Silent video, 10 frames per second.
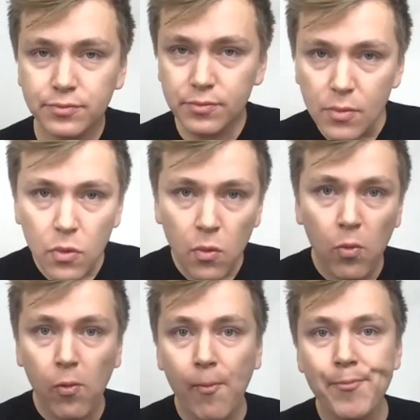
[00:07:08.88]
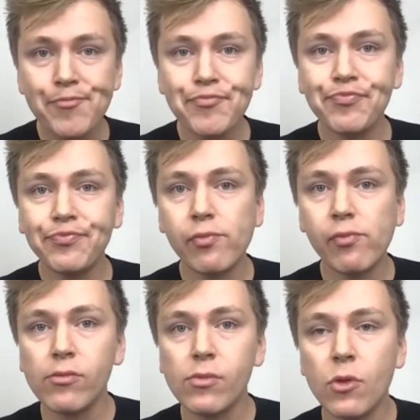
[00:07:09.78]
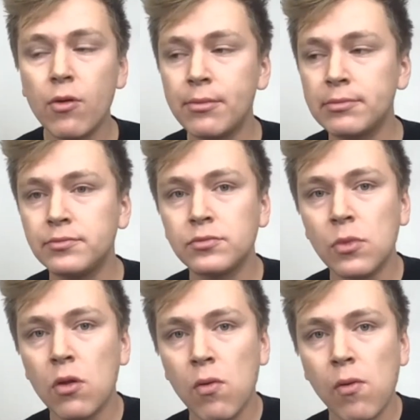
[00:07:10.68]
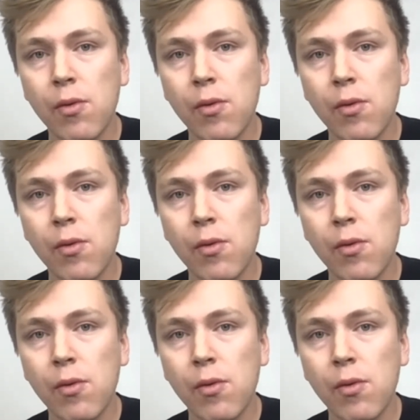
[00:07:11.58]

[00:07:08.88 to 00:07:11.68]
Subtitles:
what do they call it? Let us hang your lights or something, right?